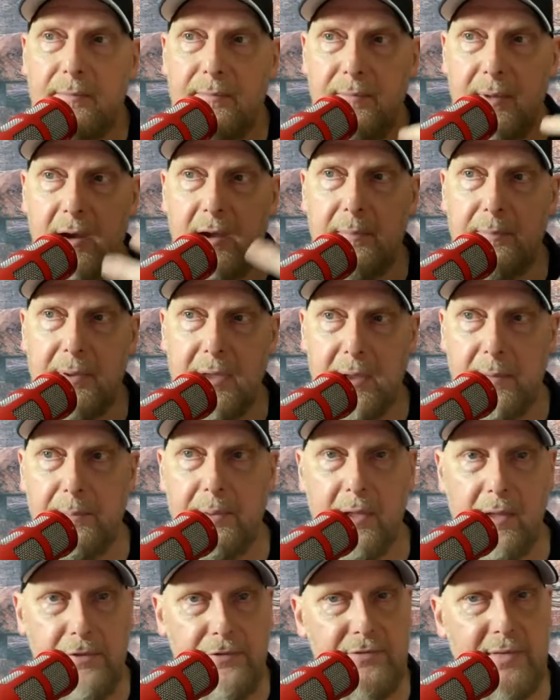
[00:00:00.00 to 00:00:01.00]
very big
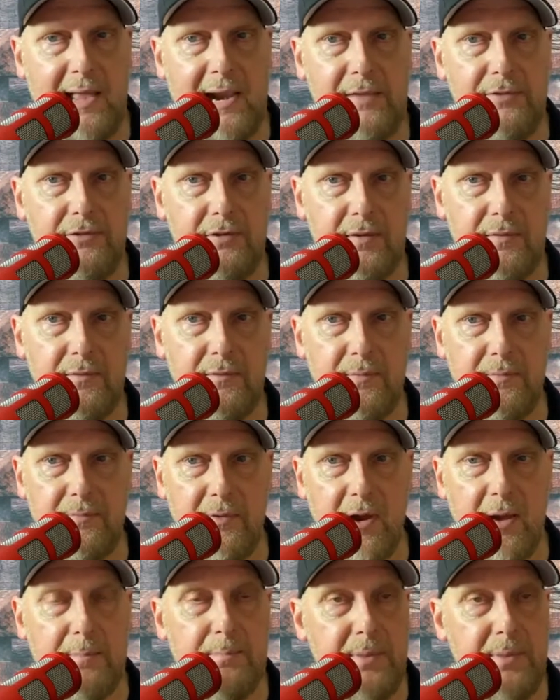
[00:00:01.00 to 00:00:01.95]
personality, very